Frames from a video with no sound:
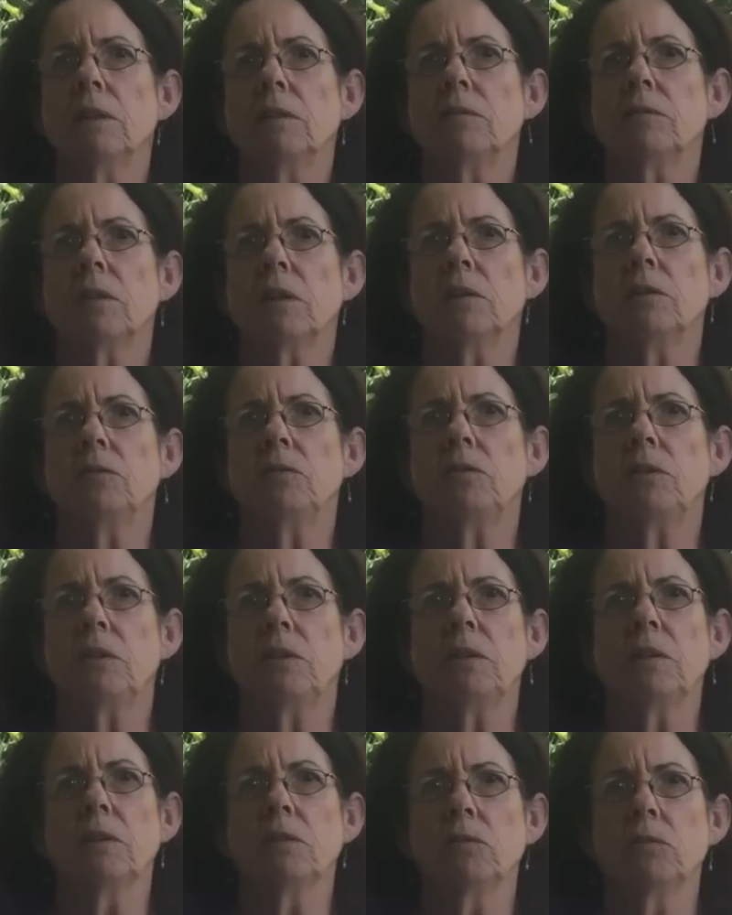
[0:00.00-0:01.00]
So she
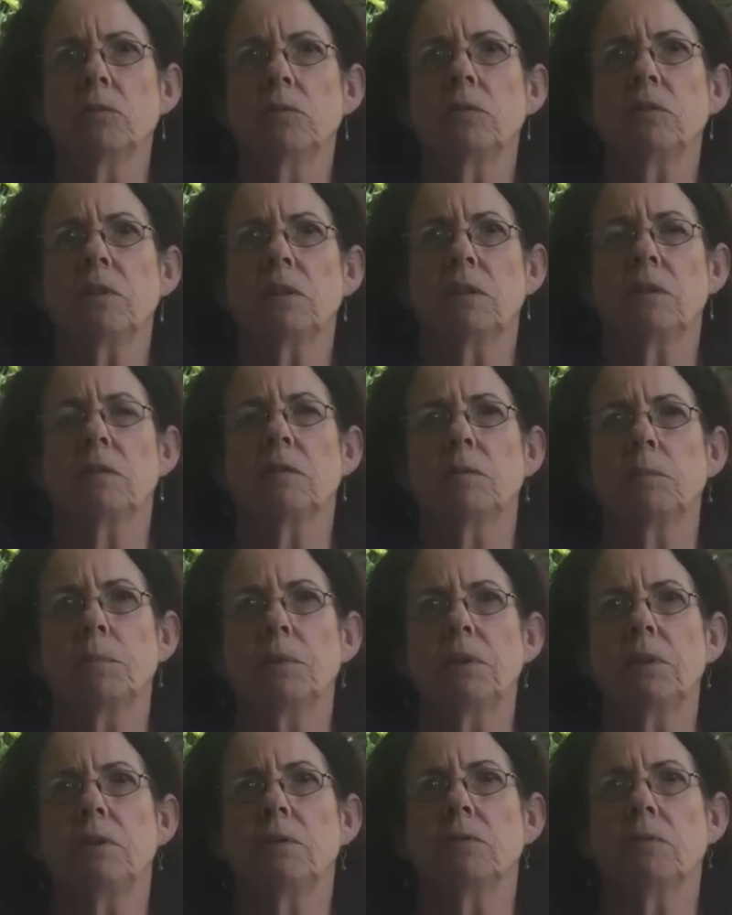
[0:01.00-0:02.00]
didn't always get a
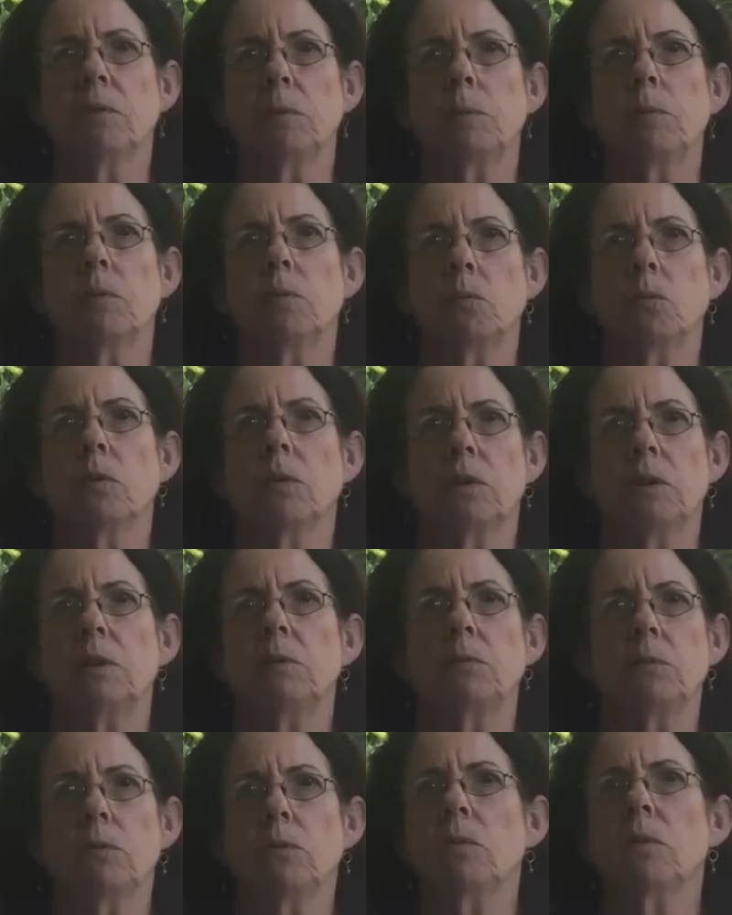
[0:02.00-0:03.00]
complete grip on what he
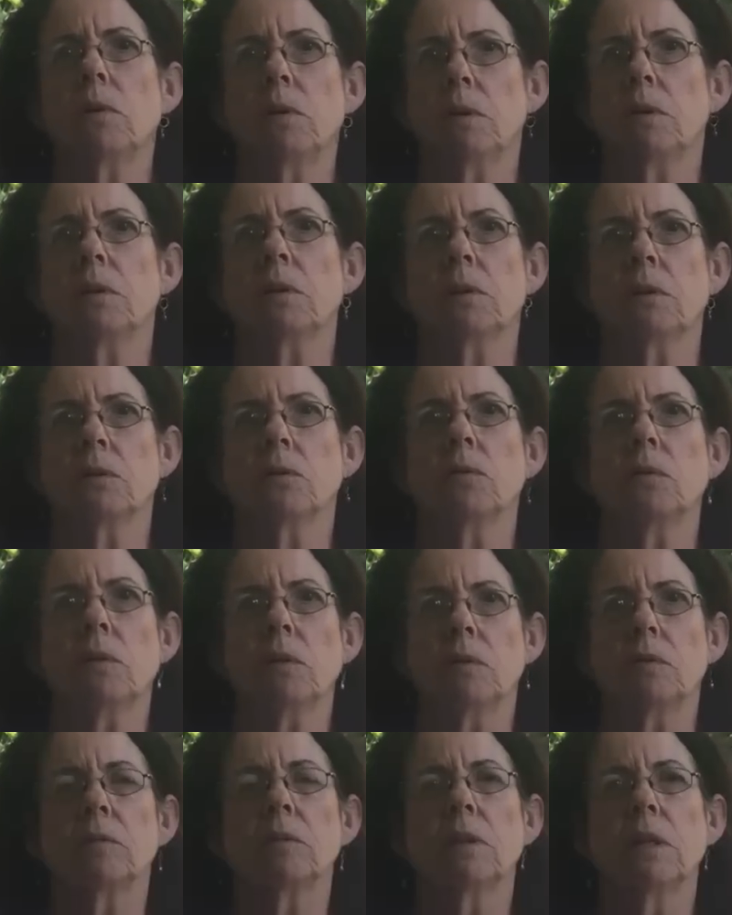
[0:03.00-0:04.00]
was trying to get
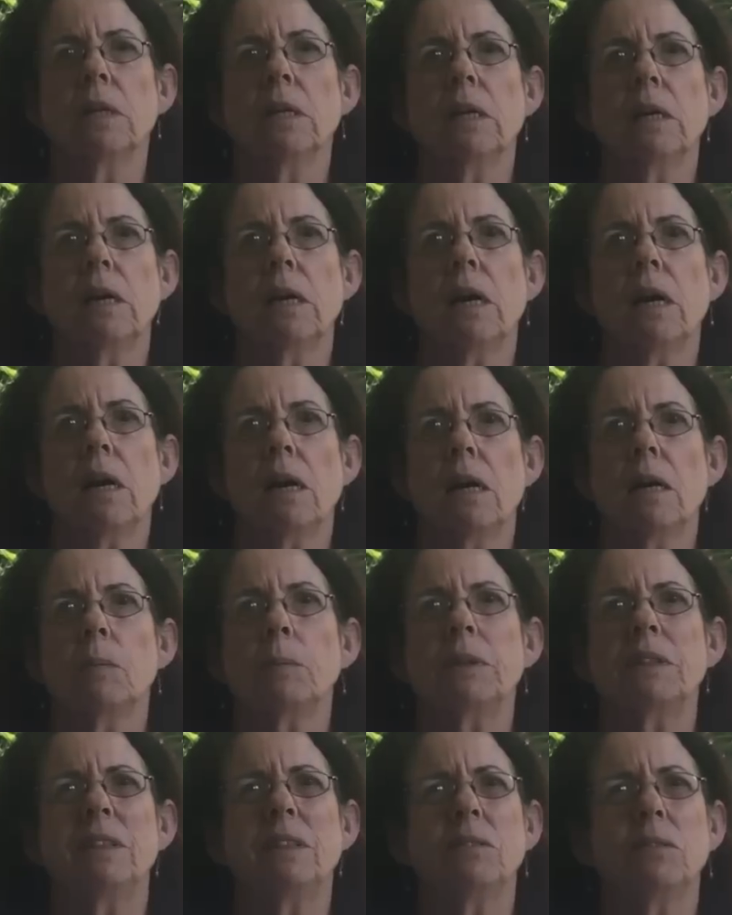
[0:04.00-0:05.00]
across.
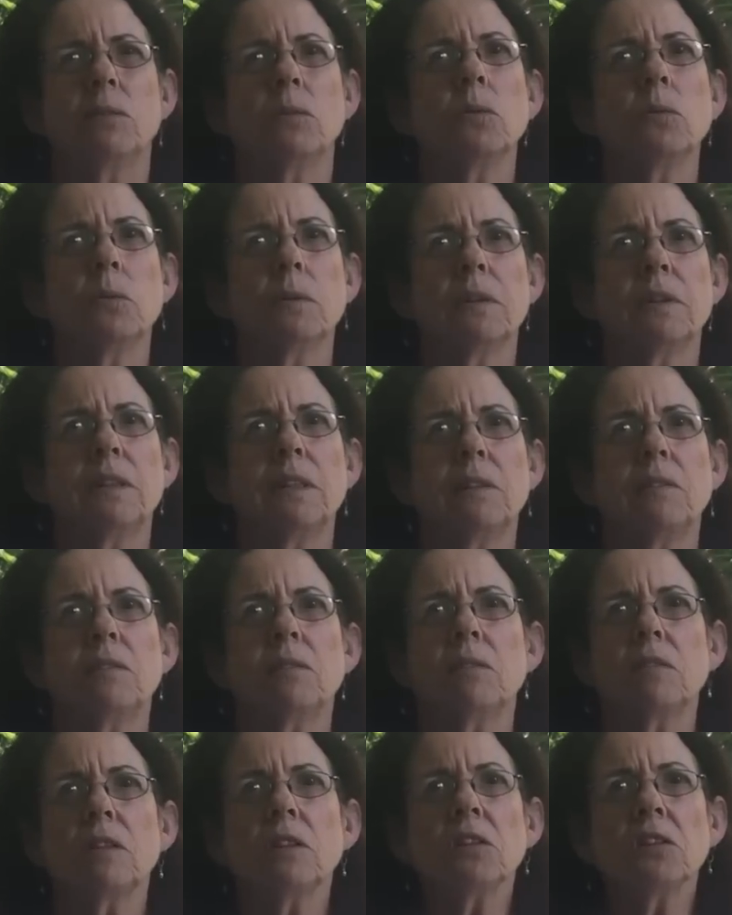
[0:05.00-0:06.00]
And there's
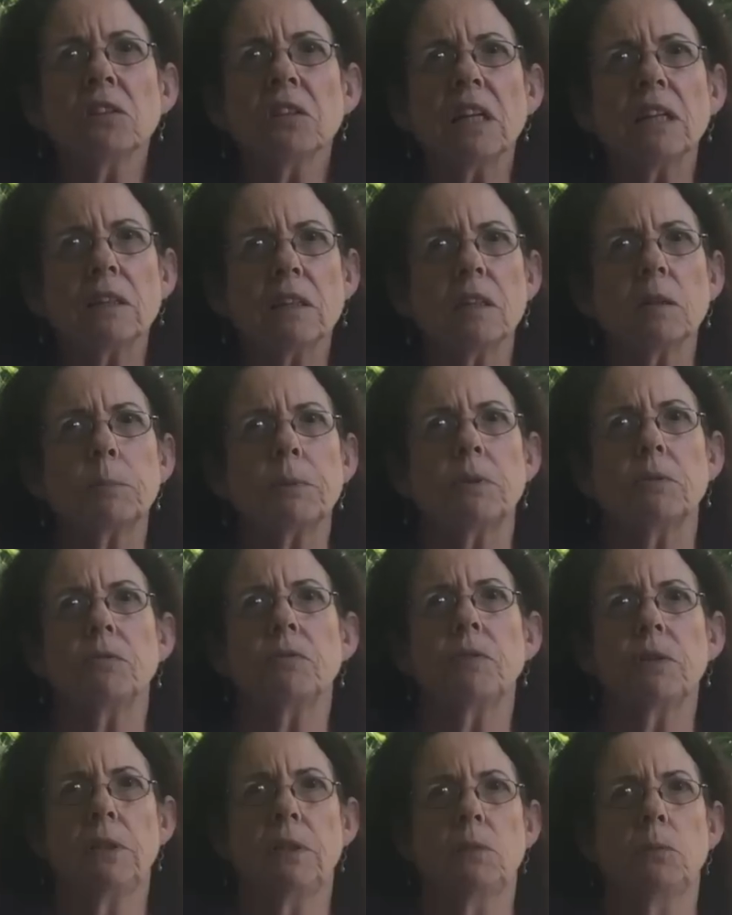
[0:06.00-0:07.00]
still a little bit of
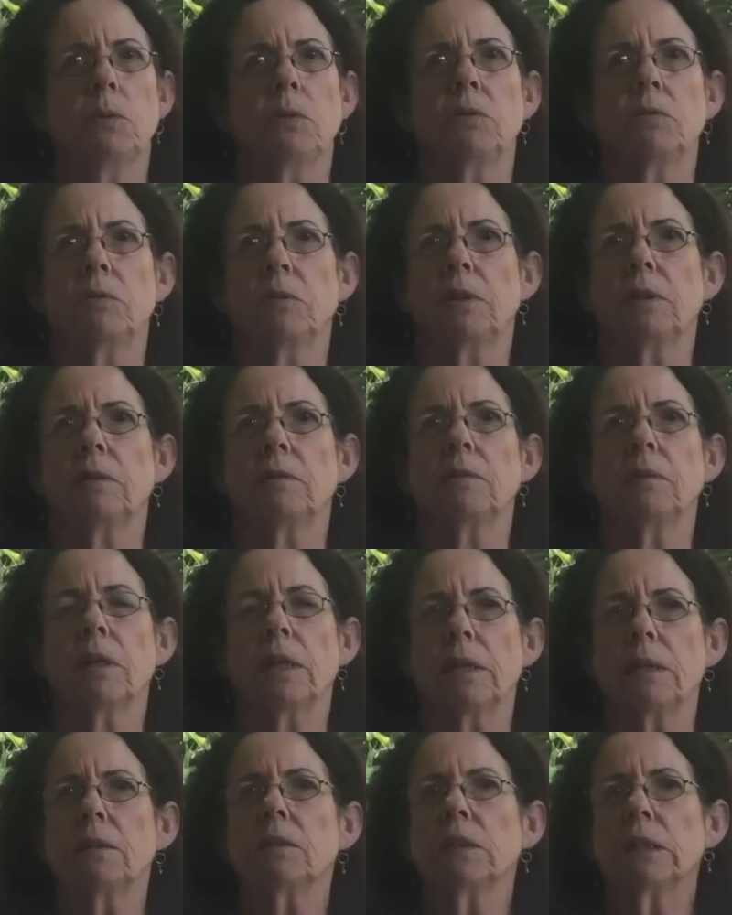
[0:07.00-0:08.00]
fear with her at that
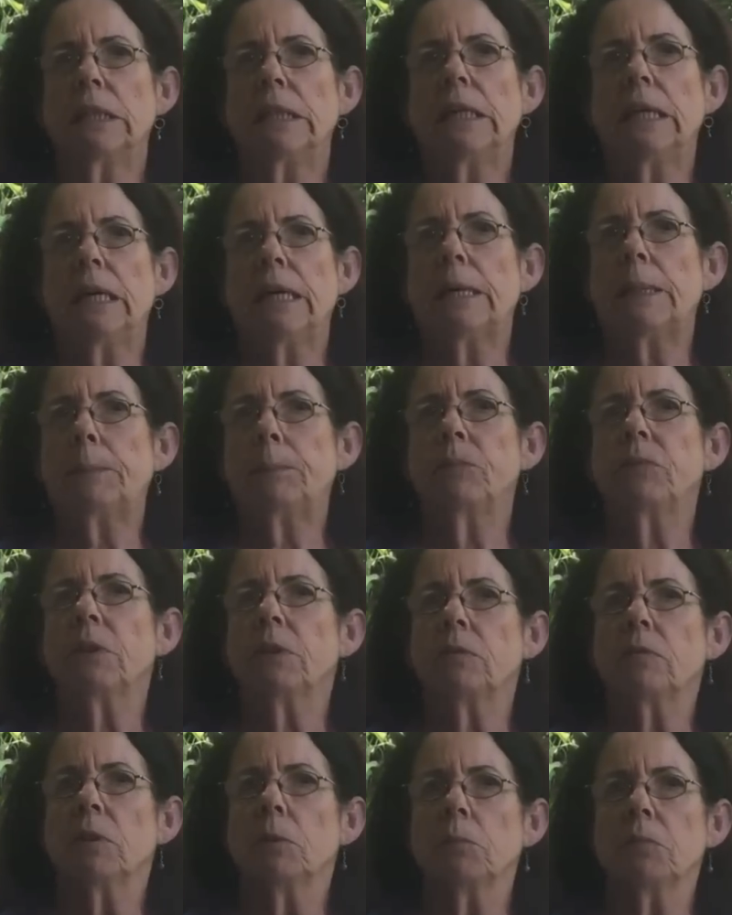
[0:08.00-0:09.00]
stage.
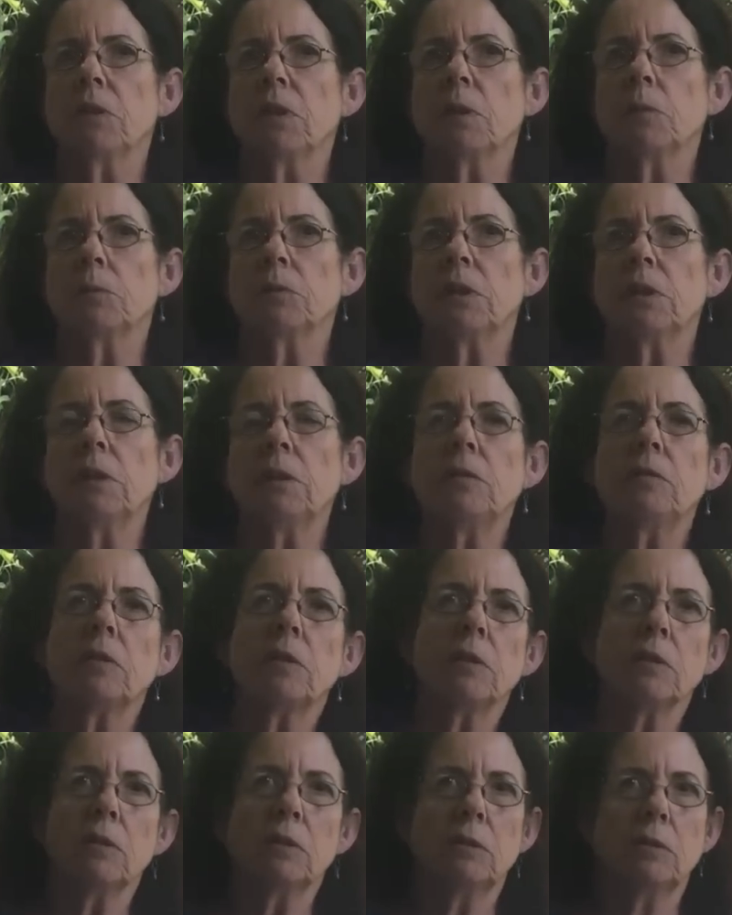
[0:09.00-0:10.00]
So sometimes he'd
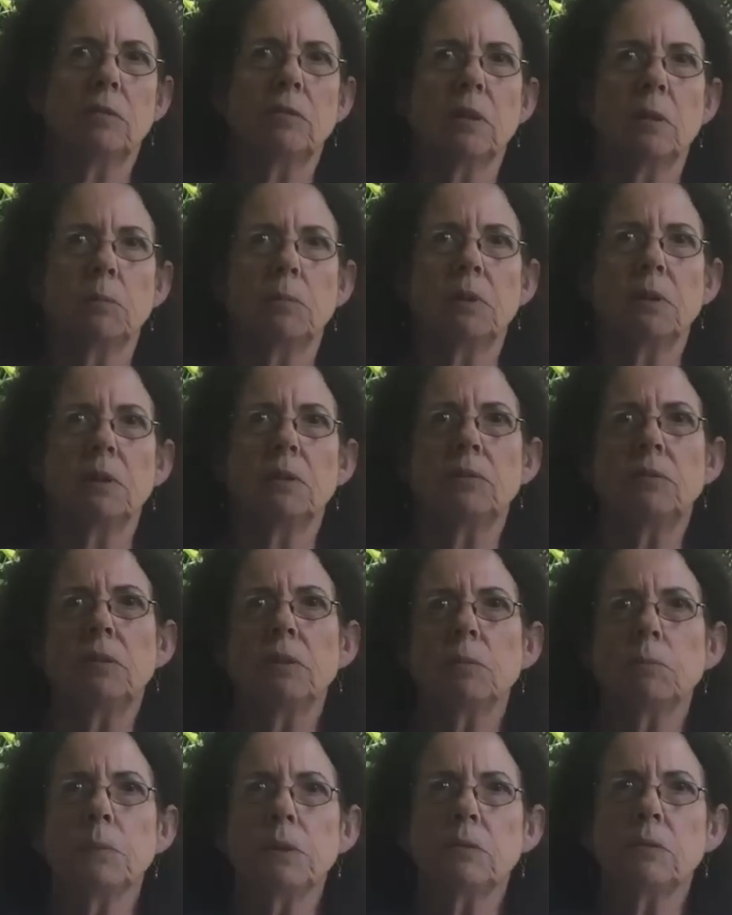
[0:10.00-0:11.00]
tell her something and
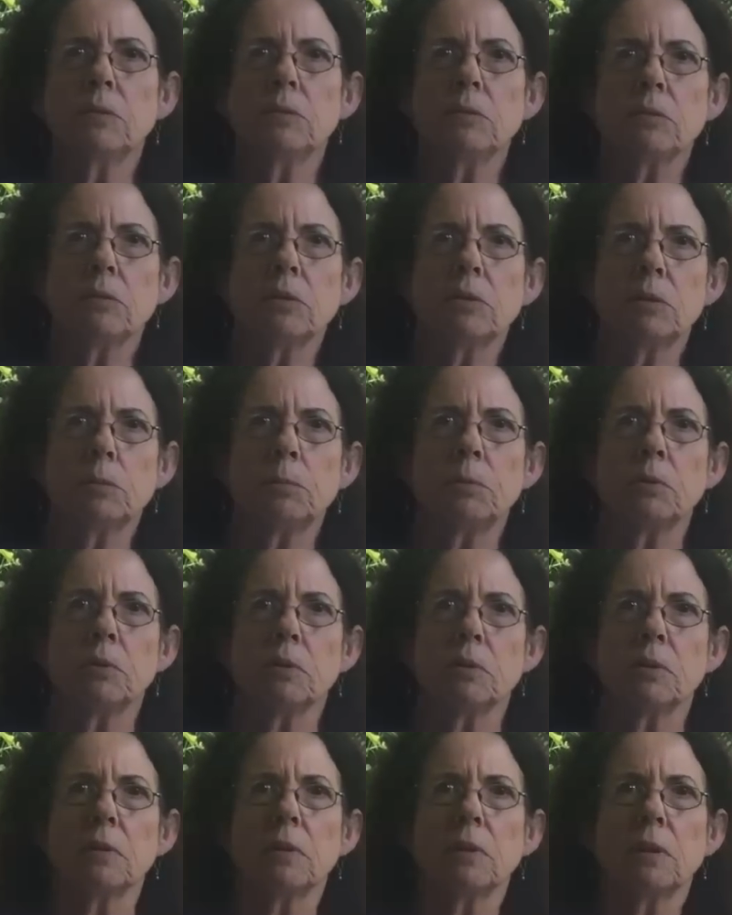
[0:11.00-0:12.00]
she'd misinterpret
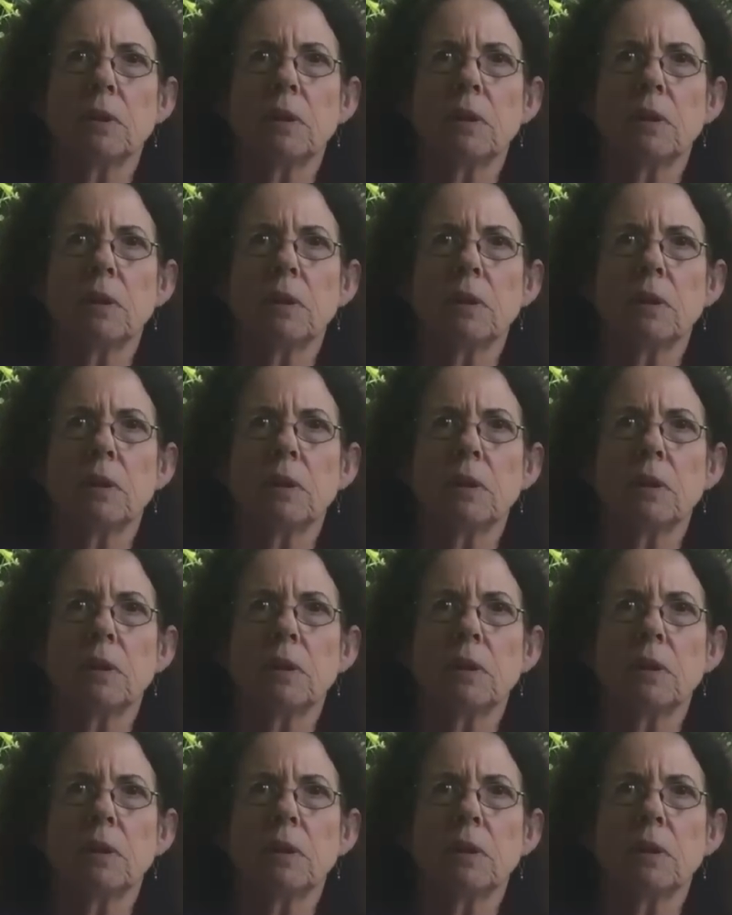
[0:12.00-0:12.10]
it.